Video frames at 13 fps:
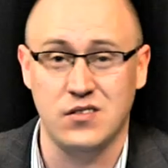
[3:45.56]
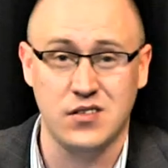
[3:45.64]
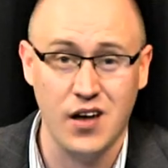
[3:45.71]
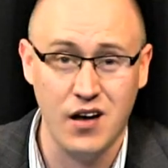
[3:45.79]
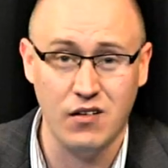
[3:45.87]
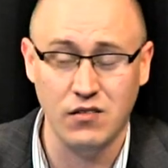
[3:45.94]

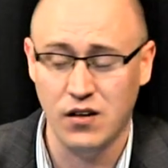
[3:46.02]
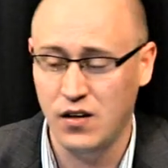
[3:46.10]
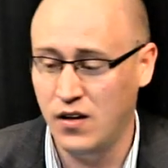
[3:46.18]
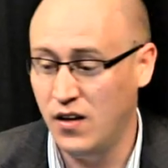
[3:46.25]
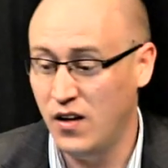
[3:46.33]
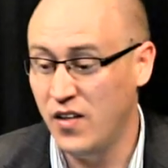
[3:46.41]
sound.
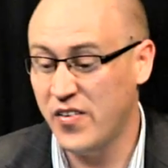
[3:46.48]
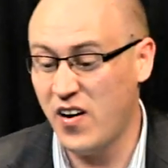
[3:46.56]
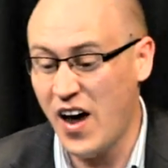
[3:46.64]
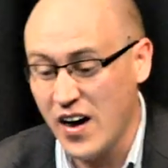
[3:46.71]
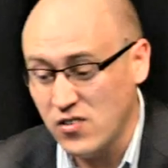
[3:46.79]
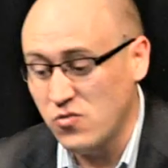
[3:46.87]
They're
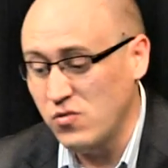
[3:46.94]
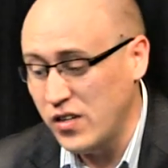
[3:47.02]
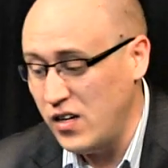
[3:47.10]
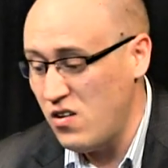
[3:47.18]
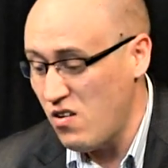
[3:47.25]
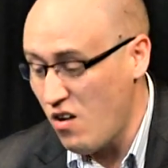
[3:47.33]

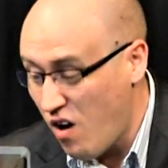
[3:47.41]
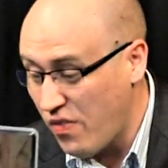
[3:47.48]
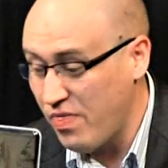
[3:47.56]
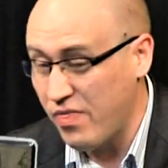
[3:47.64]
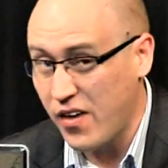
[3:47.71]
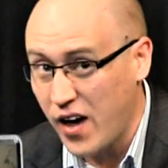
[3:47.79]
actually not
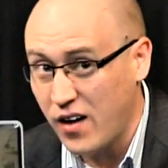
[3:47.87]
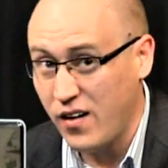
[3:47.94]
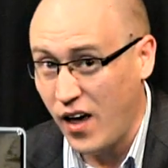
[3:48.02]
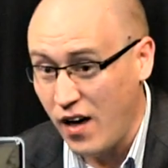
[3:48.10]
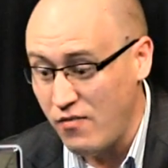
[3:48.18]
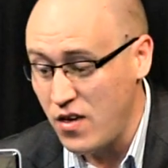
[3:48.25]
that
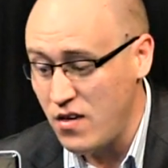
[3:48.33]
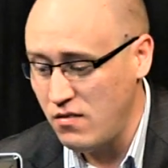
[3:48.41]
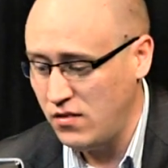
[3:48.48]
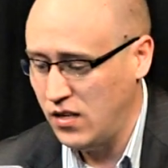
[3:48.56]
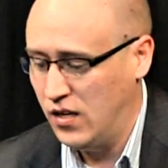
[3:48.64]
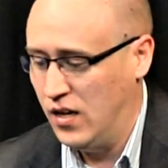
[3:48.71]
heavy.
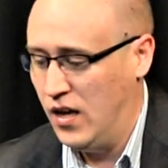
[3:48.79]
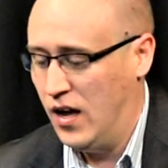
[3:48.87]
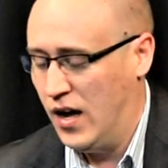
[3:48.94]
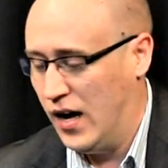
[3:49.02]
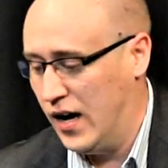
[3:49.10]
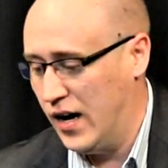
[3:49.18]

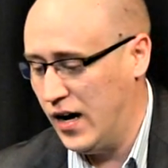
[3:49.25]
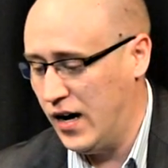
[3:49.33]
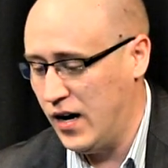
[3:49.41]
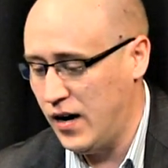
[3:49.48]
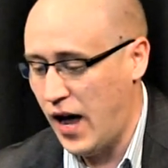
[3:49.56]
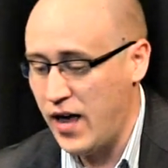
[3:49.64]

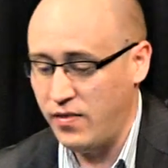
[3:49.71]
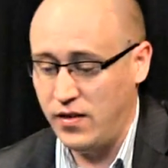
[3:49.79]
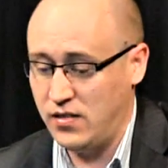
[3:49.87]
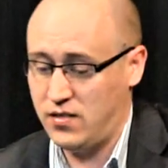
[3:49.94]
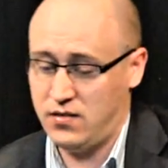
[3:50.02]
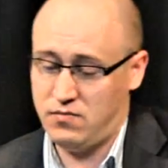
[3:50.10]
Uh, and
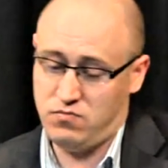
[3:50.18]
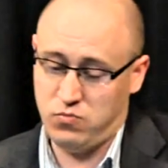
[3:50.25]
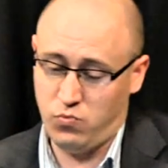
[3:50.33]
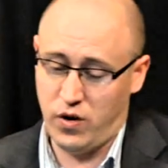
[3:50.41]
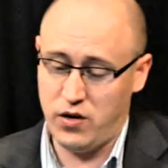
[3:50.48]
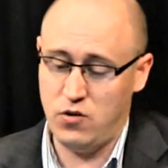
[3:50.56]
this,
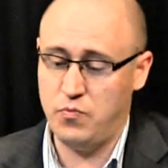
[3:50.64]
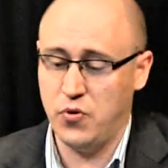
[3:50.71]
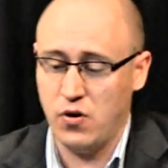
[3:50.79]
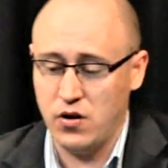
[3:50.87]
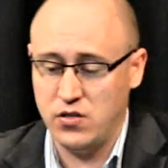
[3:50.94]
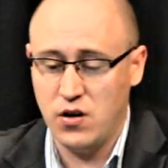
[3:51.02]
when you put
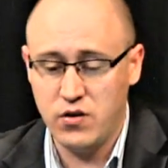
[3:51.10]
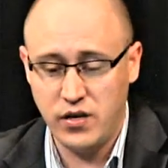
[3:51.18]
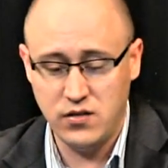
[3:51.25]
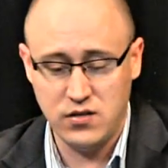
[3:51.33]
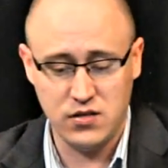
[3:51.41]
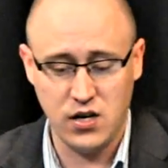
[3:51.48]
on a
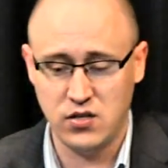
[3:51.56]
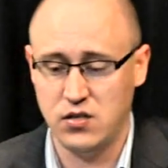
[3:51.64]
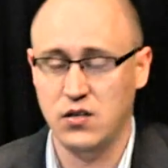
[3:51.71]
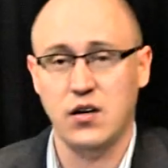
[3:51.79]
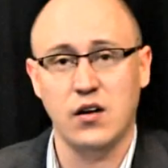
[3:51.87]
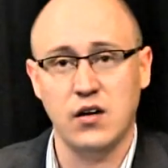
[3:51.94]
docking
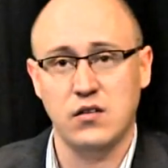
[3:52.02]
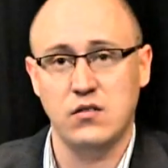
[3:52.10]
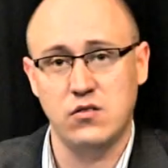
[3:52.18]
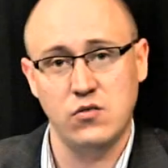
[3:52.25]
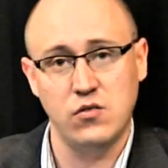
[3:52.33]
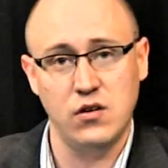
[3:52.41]
station connected
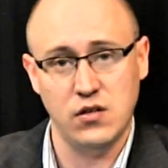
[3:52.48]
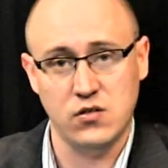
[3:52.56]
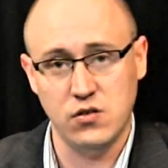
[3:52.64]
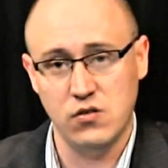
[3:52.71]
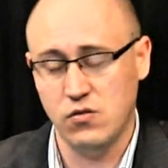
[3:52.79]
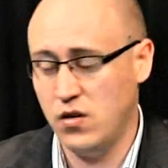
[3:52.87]
to an
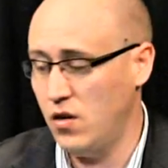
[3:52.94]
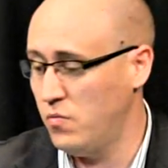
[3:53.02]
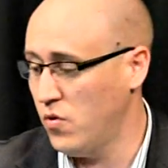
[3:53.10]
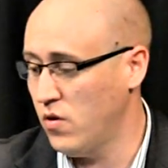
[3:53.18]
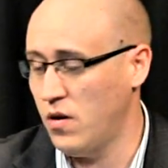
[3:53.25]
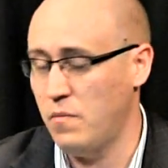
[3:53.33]
external
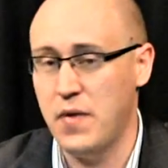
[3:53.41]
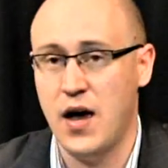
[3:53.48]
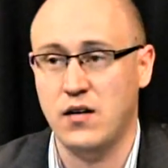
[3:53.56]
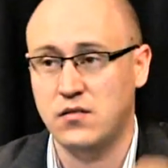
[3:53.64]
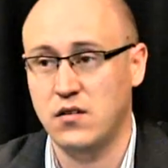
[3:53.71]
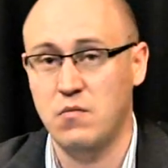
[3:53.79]
keyboard, a
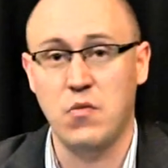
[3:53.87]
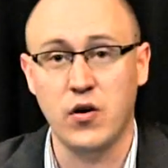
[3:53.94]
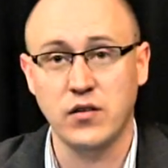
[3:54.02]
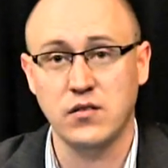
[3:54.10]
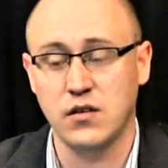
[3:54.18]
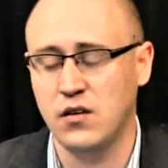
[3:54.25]
mouse and a
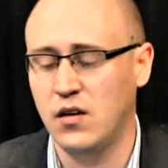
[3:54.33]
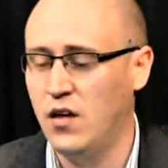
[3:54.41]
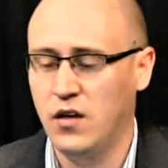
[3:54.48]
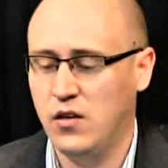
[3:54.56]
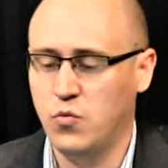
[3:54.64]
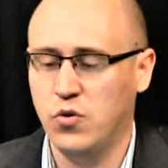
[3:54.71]
monitor,
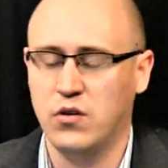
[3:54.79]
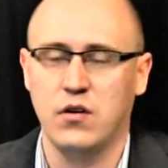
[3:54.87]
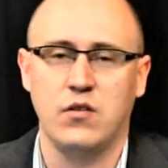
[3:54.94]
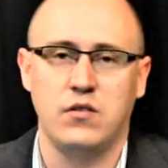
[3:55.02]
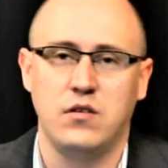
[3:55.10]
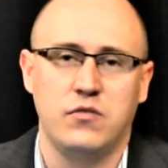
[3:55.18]
you wouldn't
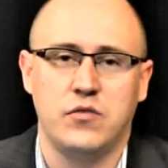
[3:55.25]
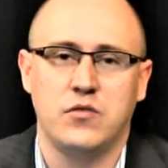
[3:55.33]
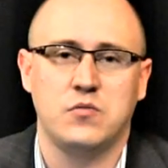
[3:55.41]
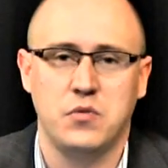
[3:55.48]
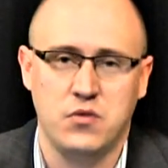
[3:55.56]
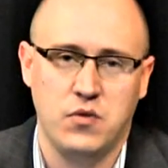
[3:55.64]
know the
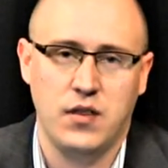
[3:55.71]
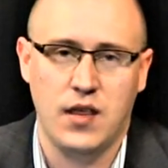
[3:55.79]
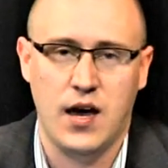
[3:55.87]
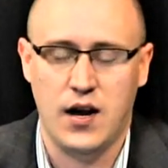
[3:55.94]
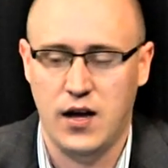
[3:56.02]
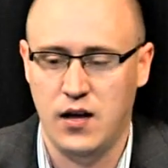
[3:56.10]
difference between
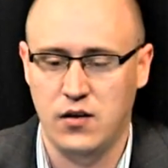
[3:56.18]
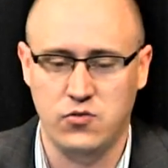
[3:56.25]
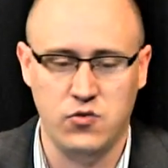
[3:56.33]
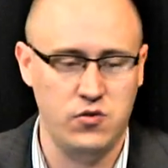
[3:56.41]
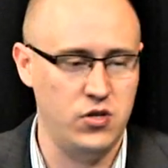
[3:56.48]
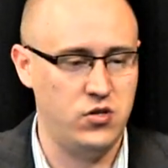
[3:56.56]
that and a
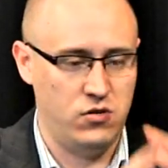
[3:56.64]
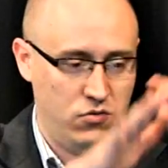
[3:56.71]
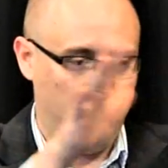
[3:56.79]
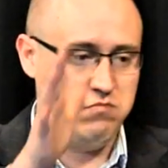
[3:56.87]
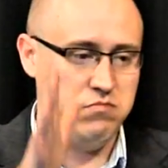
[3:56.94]
traditional